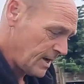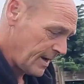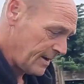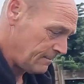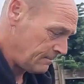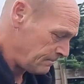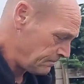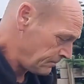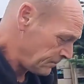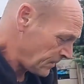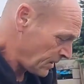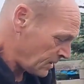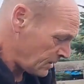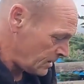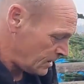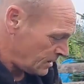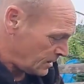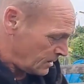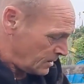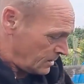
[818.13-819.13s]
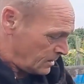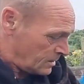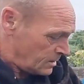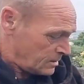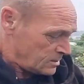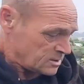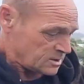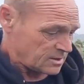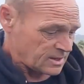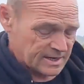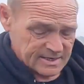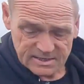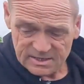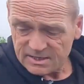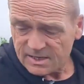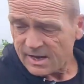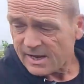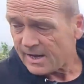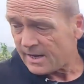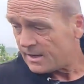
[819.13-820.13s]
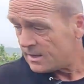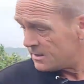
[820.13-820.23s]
Yeah. So that's that.